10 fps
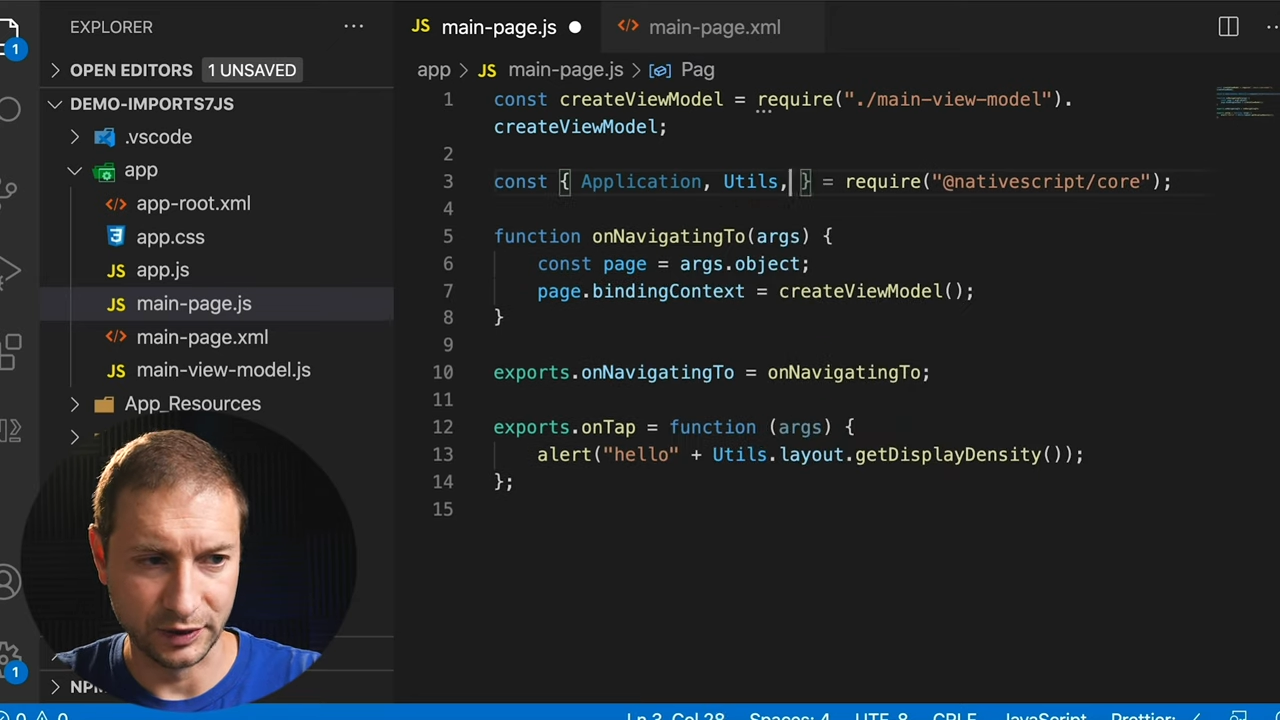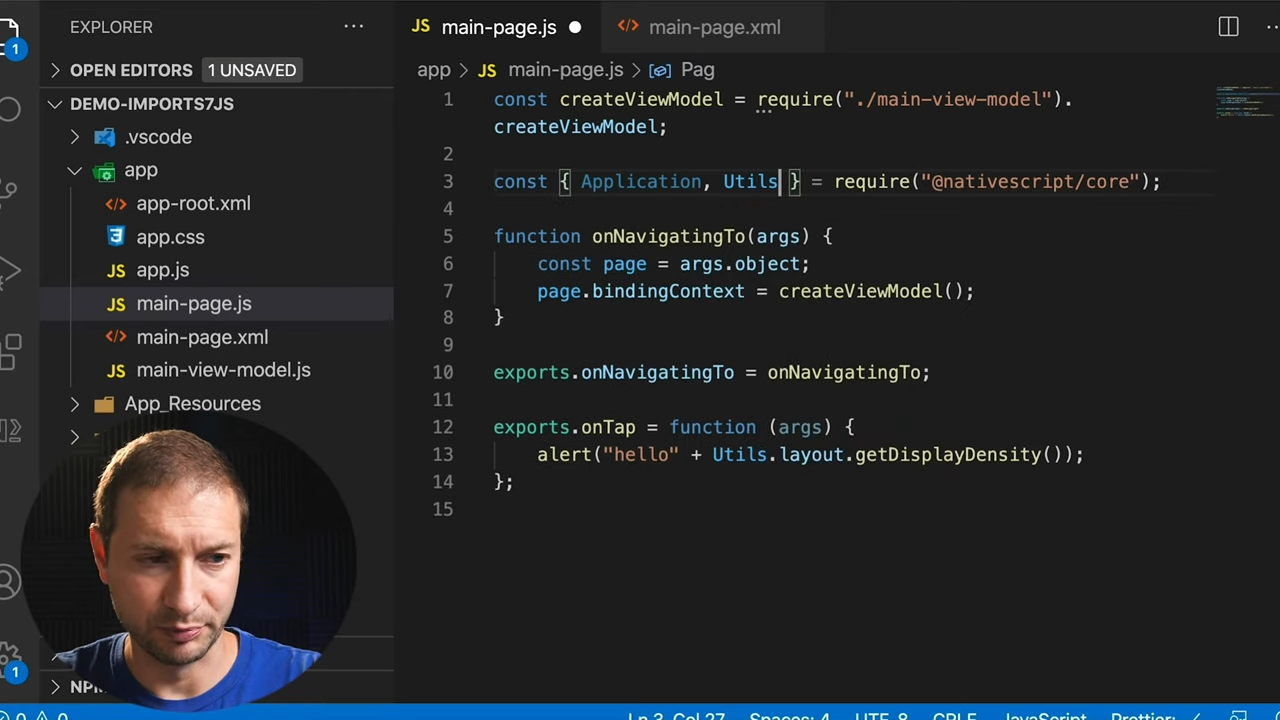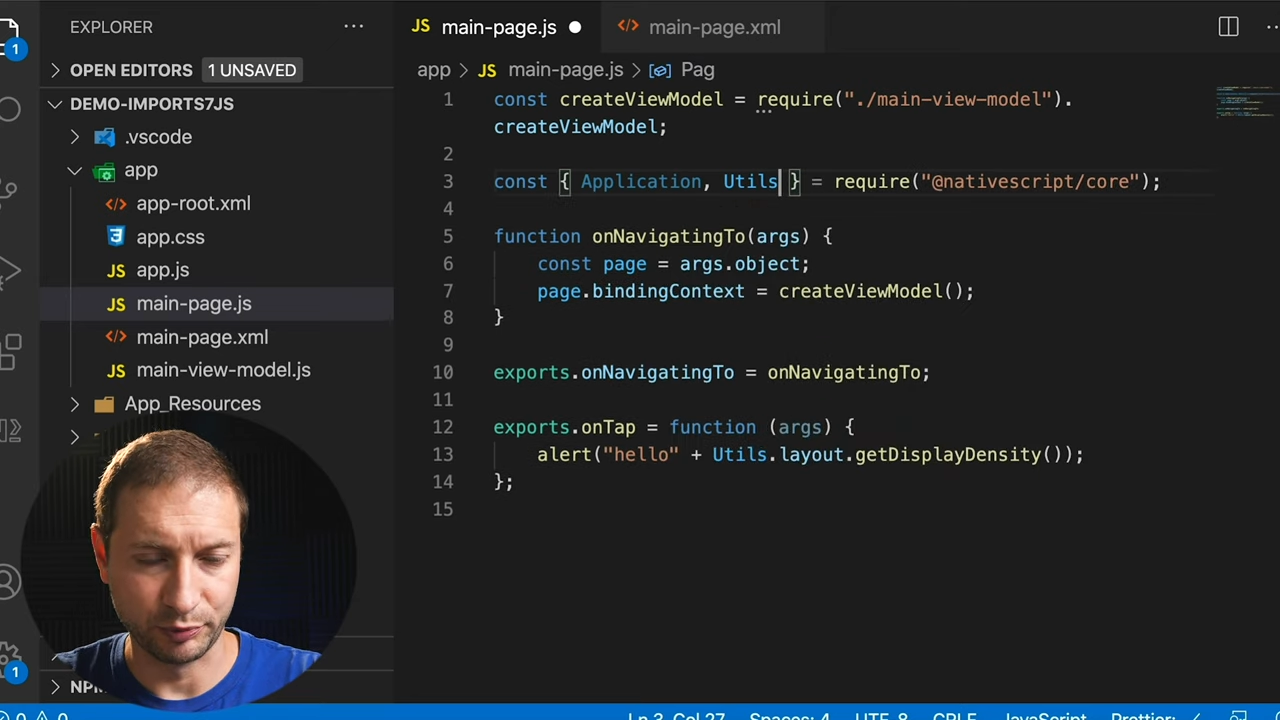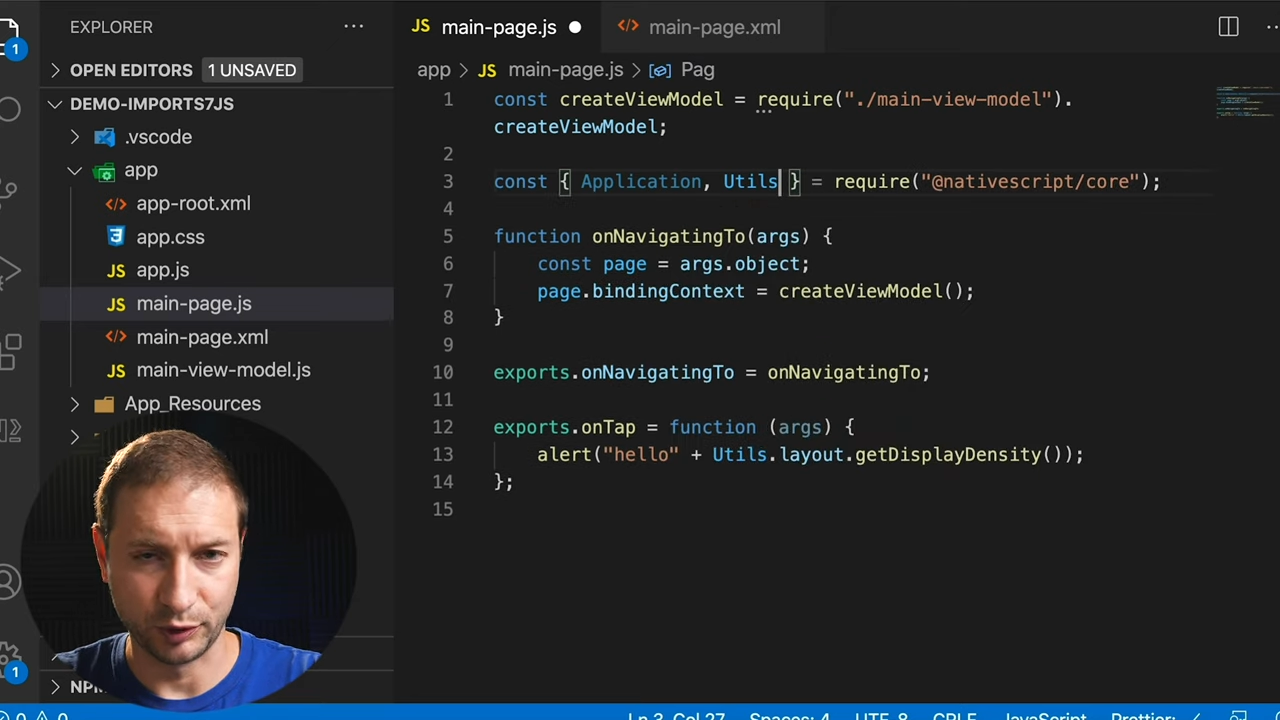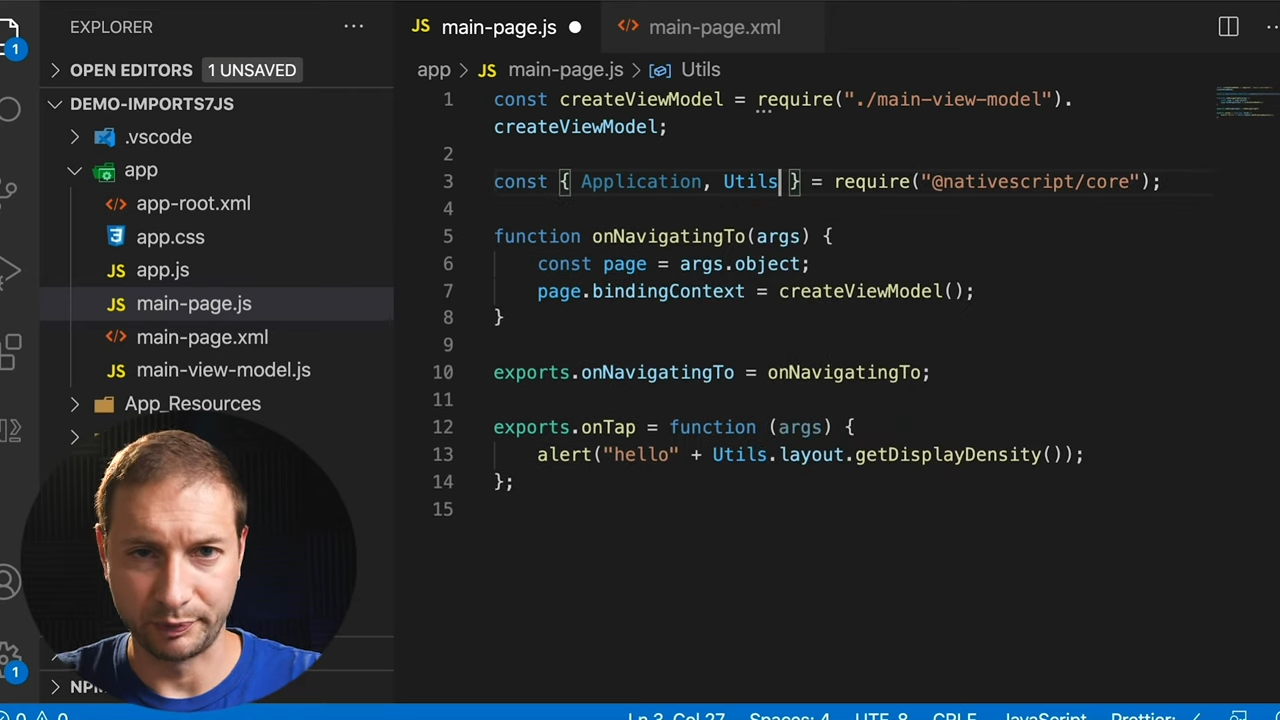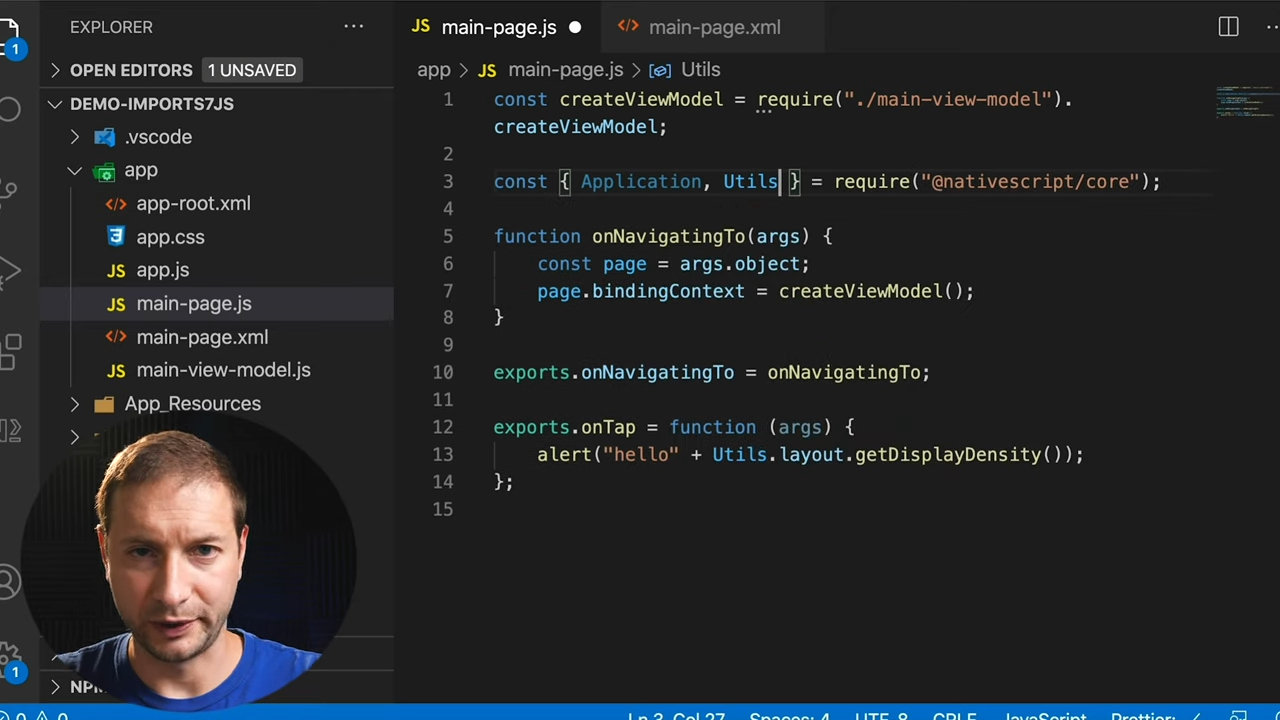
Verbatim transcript: to import